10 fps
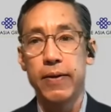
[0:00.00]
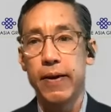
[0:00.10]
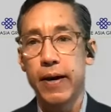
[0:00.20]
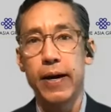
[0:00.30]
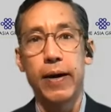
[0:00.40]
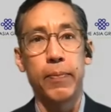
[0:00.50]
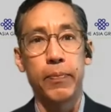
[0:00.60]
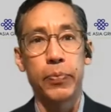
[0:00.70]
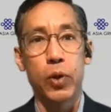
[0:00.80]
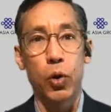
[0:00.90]

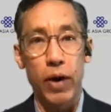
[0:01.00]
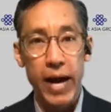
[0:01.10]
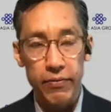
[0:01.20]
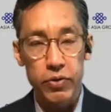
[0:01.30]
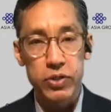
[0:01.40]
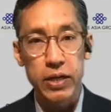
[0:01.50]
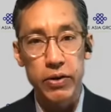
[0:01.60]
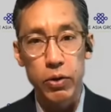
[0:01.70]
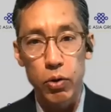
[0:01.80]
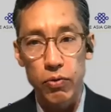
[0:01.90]
or
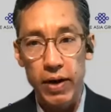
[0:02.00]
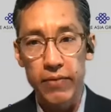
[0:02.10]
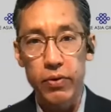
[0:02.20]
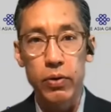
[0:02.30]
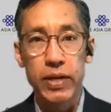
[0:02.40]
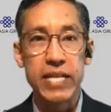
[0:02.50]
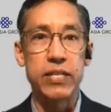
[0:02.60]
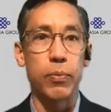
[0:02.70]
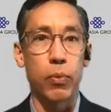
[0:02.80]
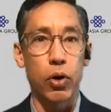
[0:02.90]
adversary or rival? Is
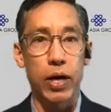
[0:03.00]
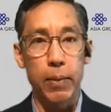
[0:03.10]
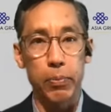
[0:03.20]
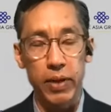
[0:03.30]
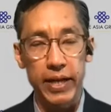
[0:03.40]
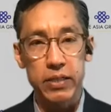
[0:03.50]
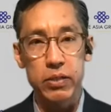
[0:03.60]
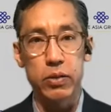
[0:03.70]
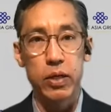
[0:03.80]
it more complex?